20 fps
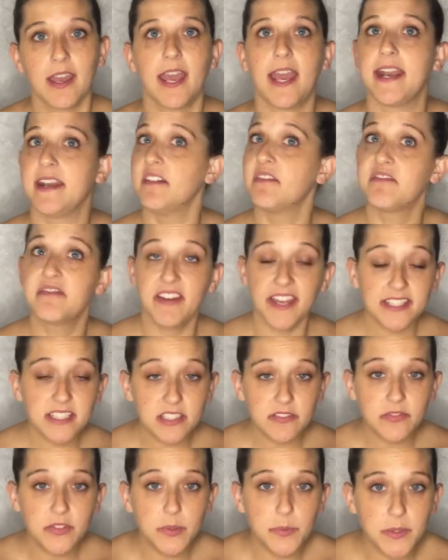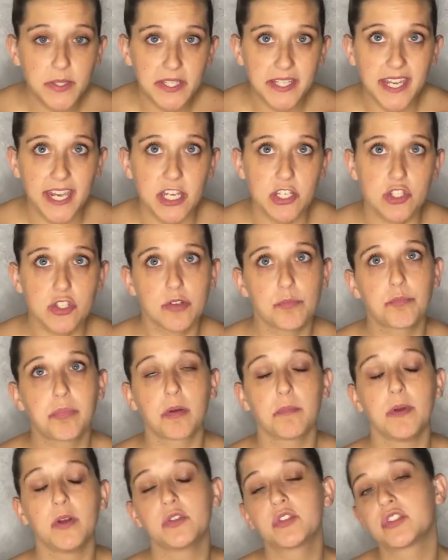and effective communication
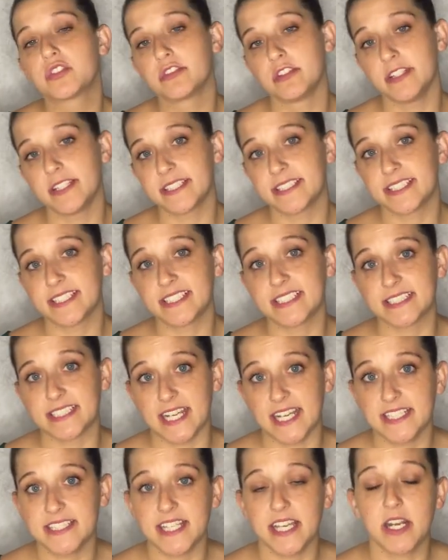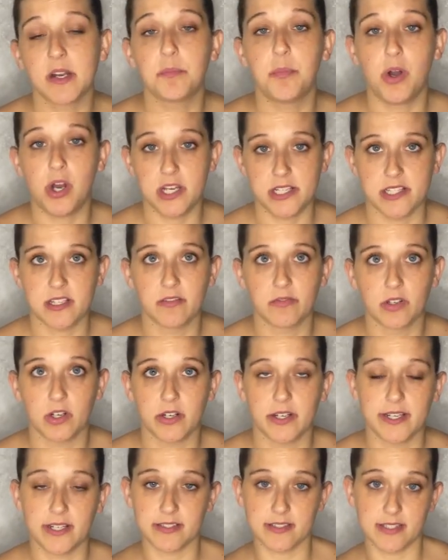promotes student success and a positive
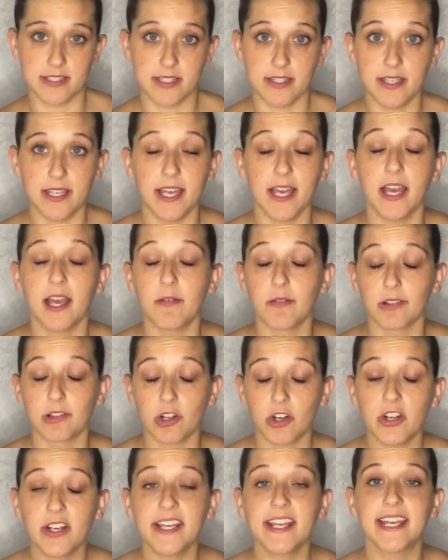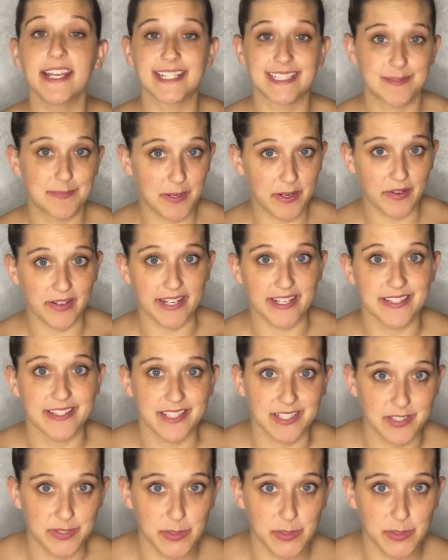learning experience,